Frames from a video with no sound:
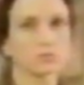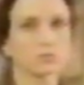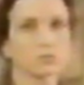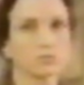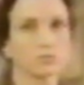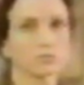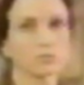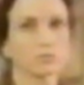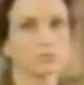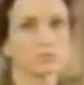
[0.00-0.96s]

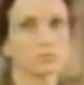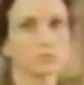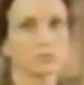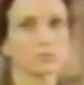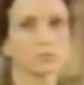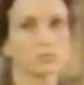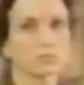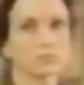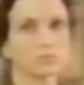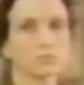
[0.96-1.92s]

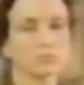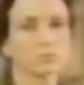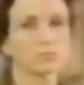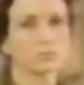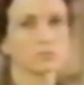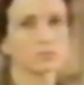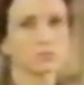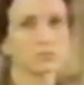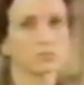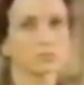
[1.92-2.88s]

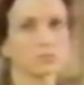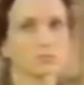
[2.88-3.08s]
[no speech]